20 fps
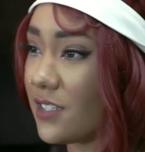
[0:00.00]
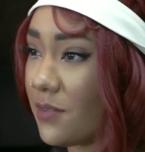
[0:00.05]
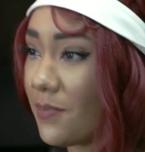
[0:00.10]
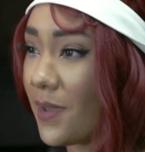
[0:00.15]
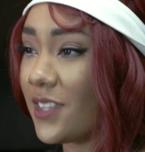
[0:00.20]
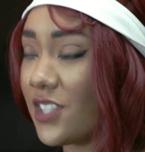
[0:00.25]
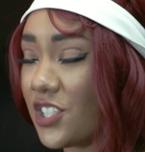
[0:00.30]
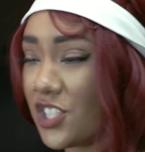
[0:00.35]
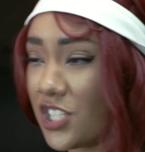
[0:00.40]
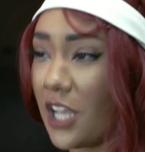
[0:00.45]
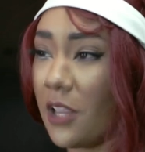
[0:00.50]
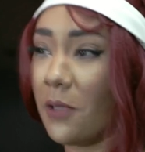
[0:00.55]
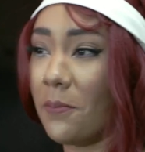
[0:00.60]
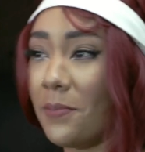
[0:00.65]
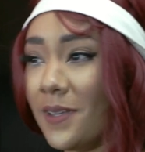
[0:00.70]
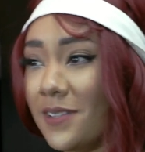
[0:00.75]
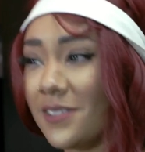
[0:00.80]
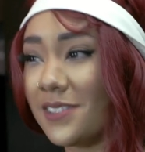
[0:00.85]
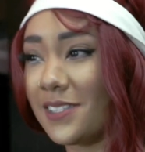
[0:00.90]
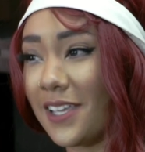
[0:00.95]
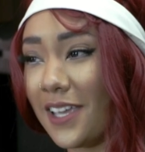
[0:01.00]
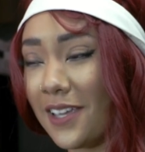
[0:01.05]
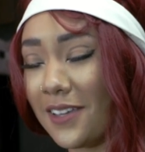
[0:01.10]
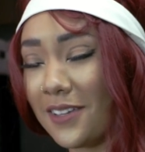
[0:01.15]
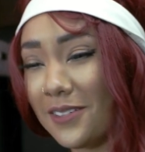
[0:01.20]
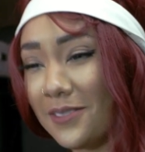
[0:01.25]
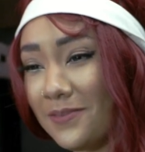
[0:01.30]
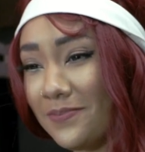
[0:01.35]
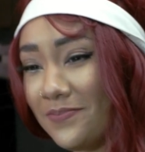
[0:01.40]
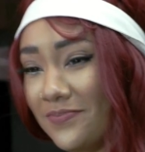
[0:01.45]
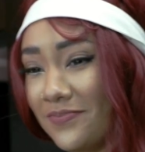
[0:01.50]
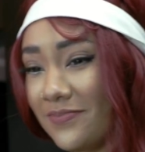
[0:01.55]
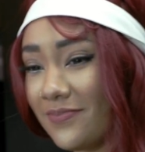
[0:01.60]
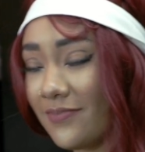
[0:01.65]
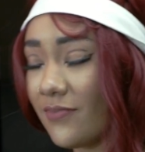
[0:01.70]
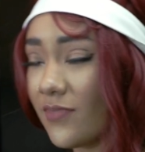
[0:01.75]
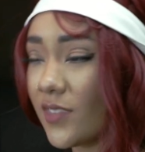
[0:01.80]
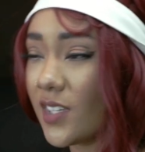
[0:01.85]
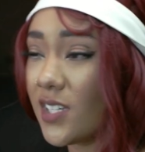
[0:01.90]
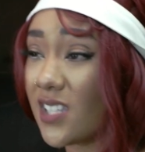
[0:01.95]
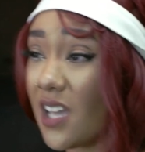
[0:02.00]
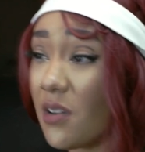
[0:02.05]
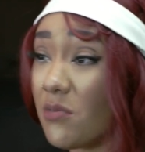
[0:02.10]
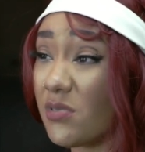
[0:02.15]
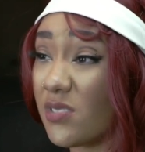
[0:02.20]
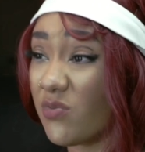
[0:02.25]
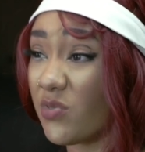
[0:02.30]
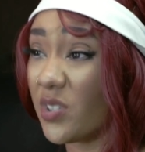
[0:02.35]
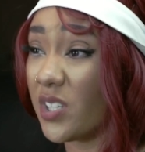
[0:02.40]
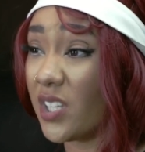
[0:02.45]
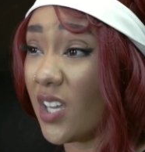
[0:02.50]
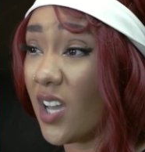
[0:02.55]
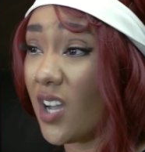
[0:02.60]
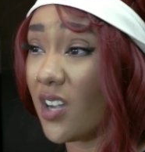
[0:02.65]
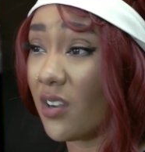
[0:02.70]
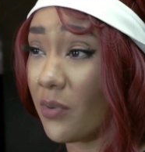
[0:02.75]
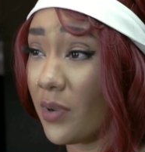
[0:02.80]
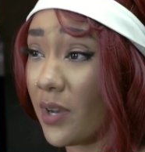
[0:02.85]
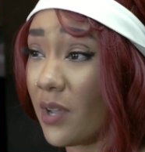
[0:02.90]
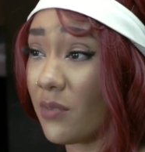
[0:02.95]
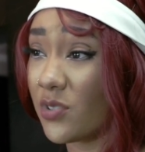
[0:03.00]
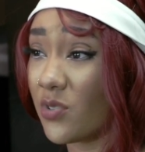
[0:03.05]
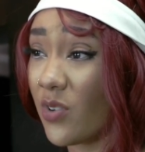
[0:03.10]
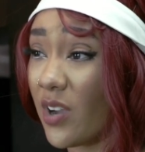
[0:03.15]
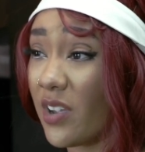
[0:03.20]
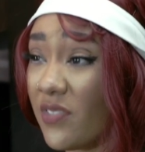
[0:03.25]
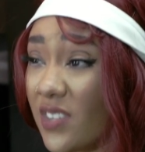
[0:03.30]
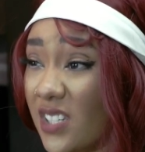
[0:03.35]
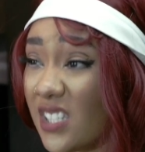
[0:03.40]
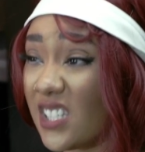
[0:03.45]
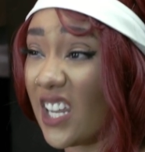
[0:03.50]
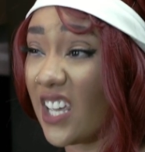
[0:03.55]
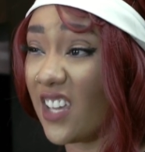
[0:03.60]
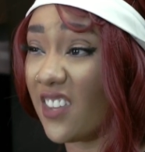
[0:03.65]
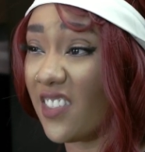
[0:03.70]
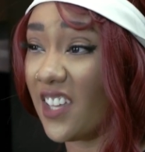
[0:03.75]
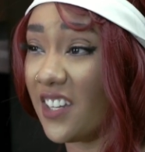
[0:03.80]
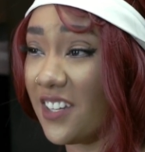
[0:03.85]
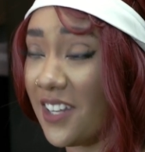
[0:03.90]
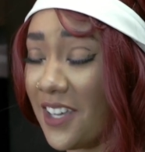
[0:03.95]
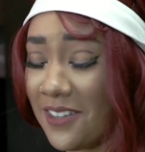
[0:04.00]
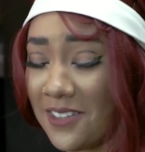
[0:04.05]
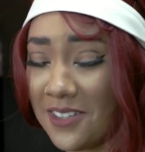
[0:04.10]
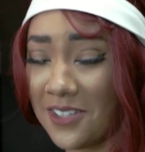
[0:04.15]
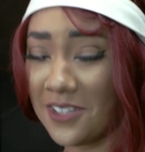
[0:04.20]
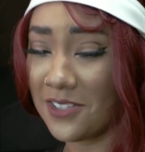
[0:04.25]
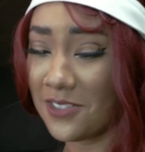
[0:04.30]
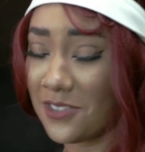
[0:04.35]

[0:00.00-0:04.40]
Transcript: to make the jalapeno steak. Because I was really hungry and I was craving a steak that day.